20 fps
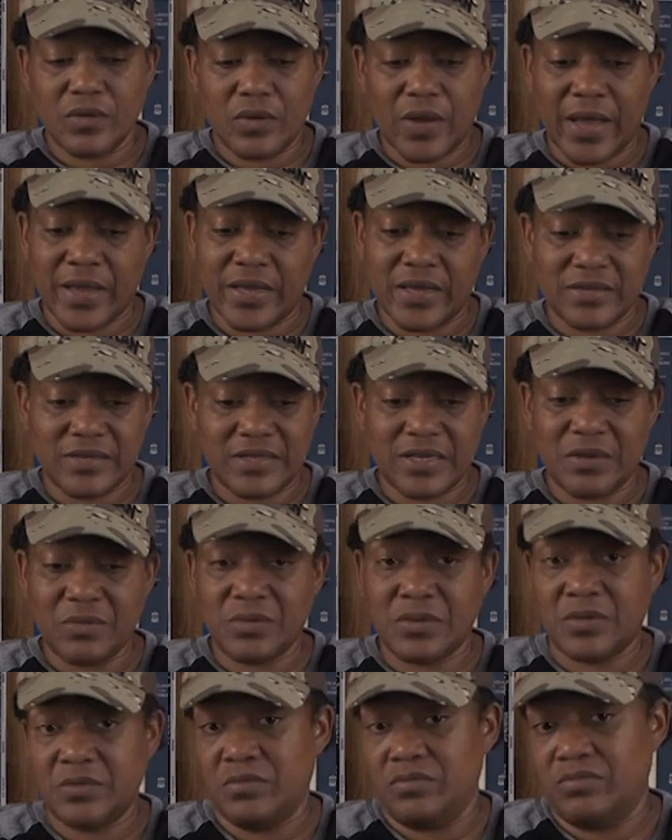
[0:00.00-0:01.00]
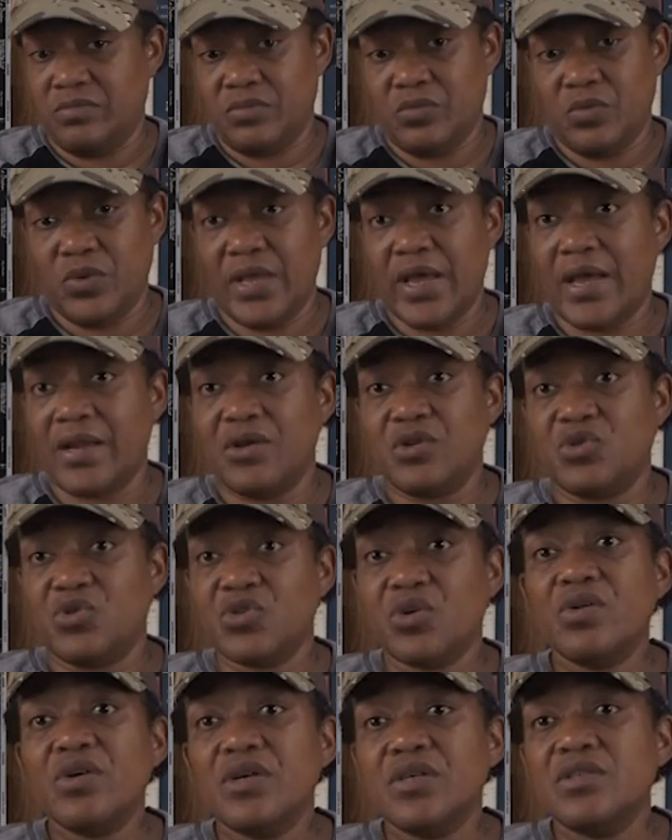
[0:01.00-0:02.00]
I guess that we had no
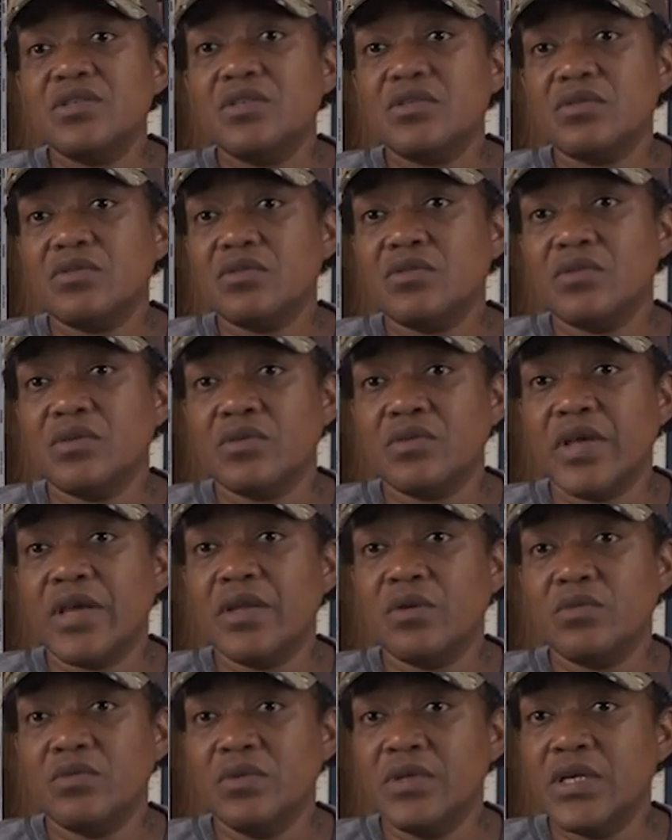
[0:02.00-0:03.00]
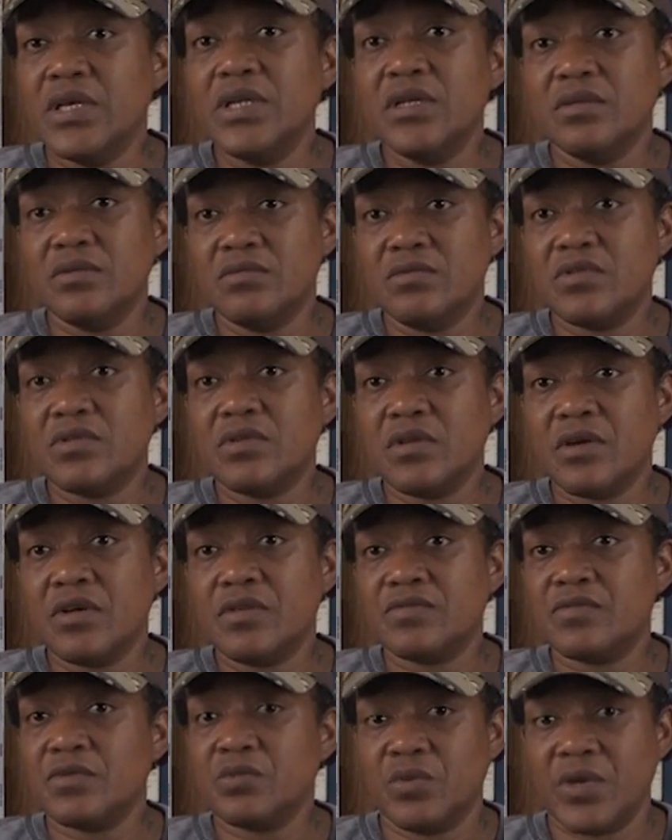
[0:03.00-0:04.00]
choice. You know, they needed
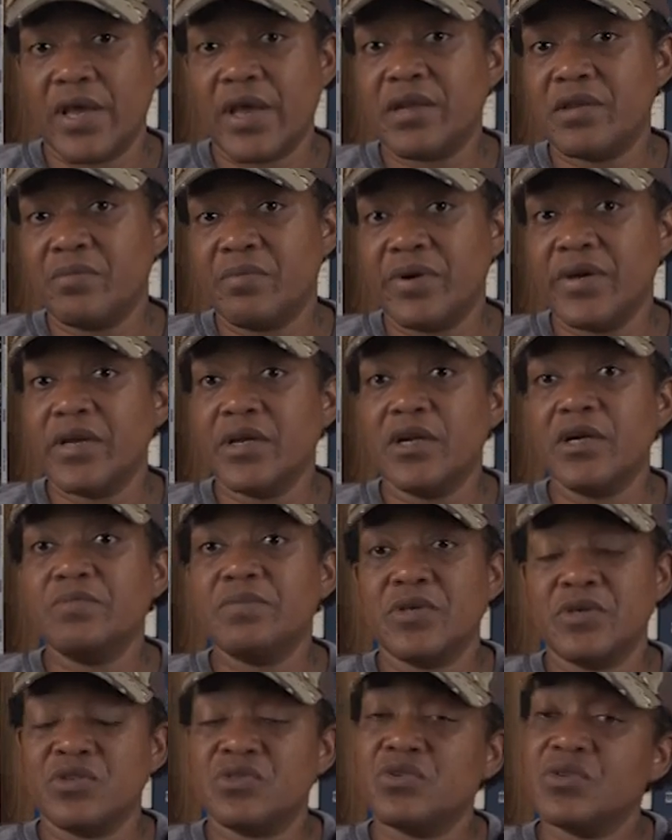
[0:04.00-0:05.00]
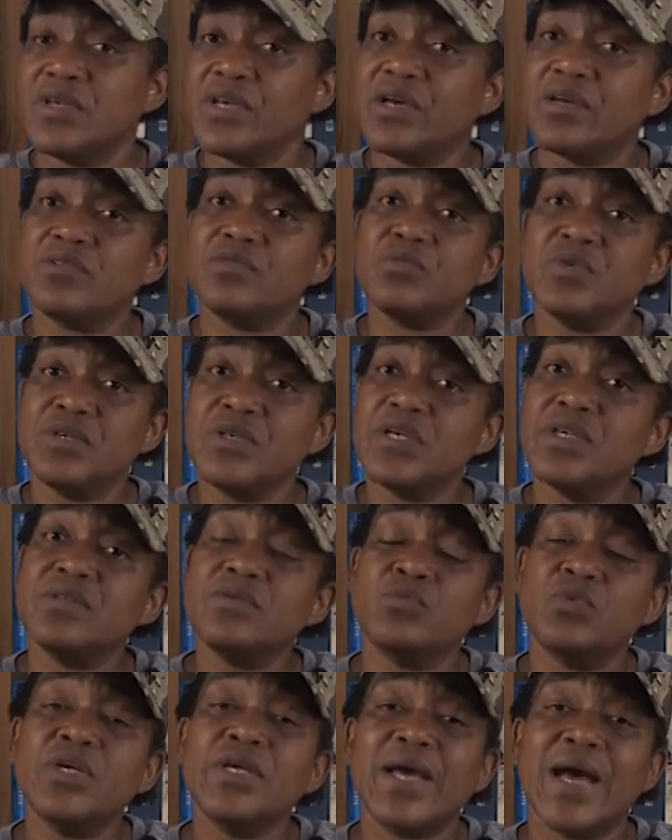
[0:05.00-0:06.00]
stuff, so we had to bring it up there. So yes, we
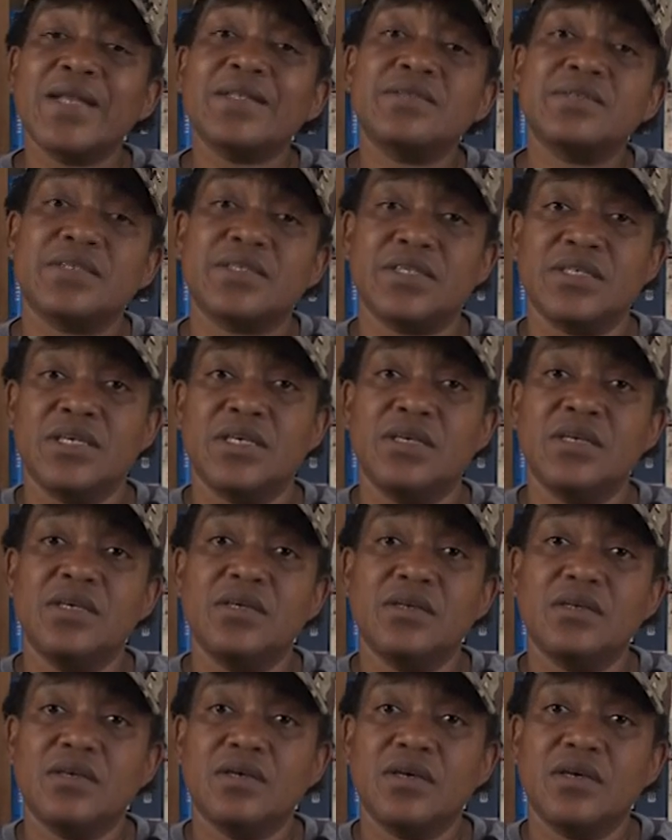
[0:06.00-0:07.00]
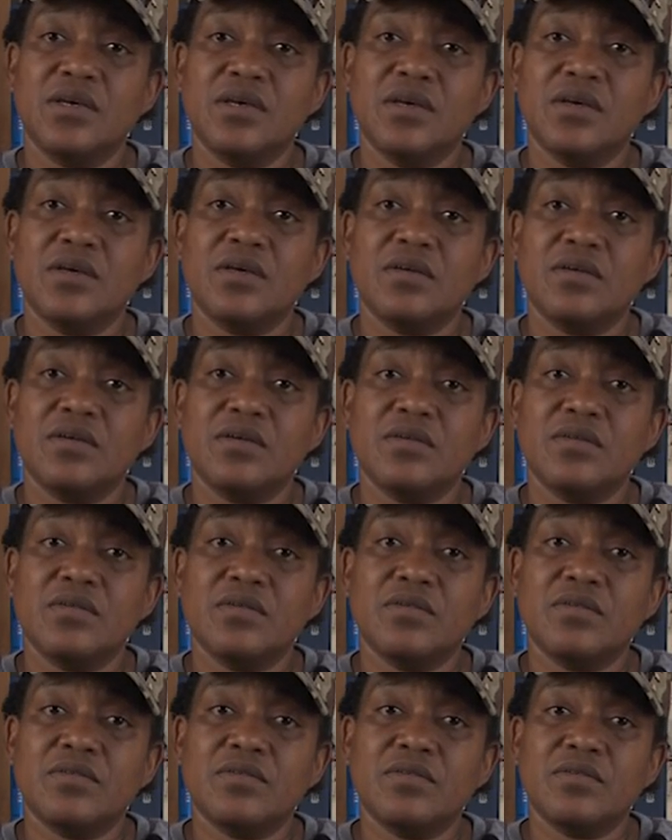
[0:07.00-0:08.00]
got to see.
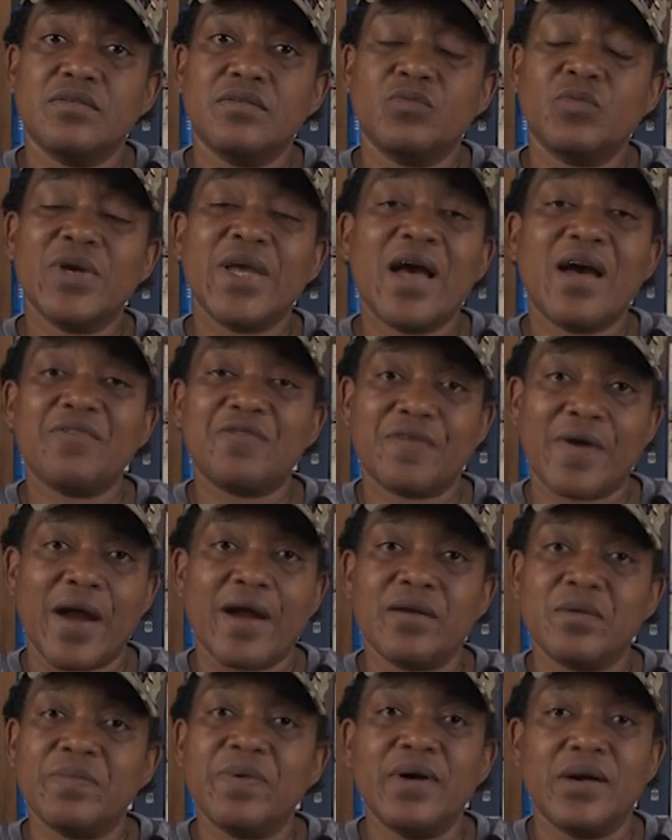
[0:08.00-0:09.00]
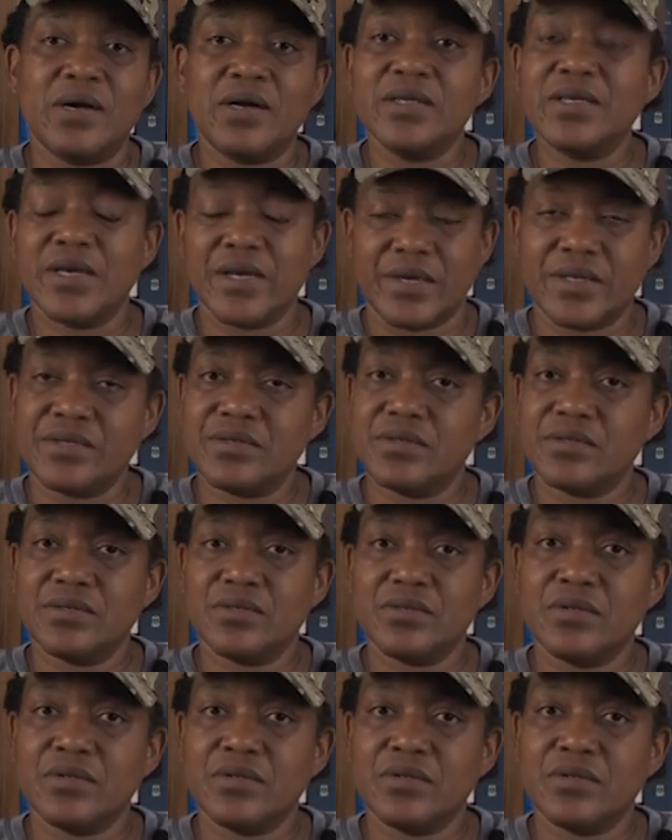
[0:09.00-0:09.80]
We got fired upon, yes.